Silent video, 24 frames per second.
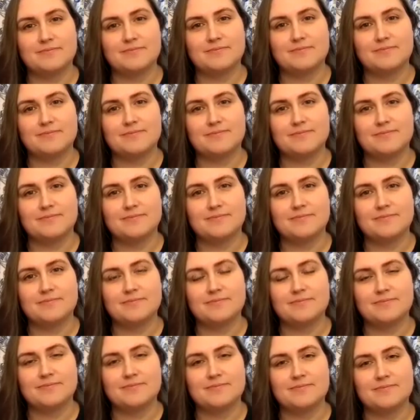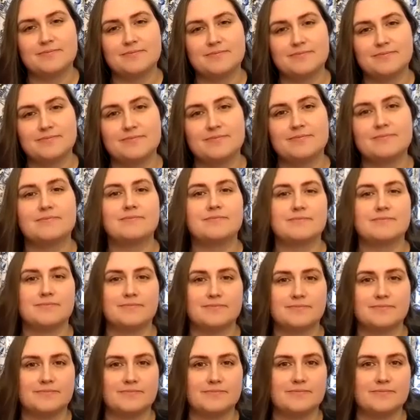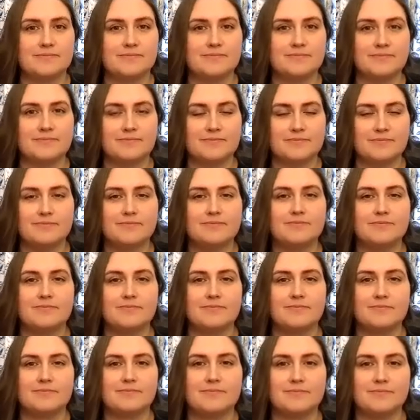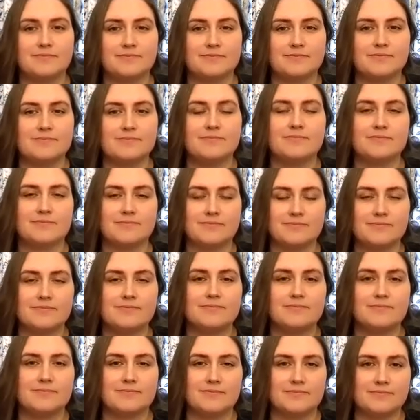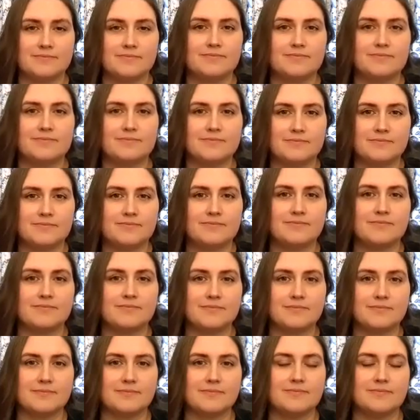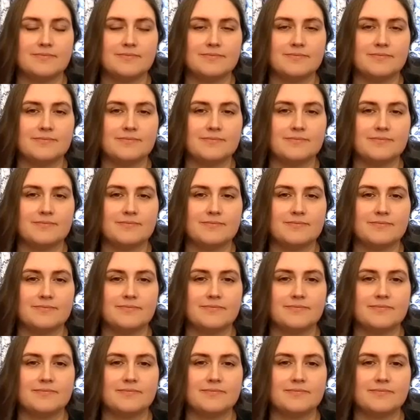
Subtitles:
(silent)